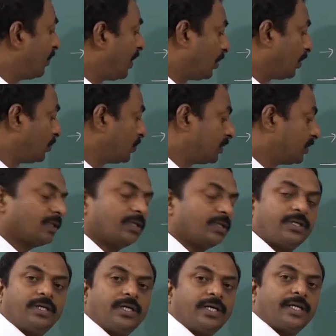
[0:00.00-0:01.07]
mouse
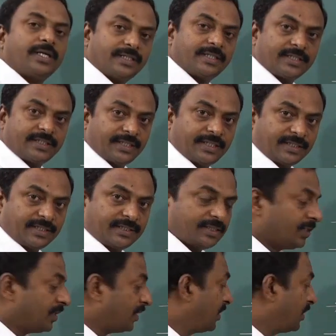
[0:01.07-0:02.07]
and other things,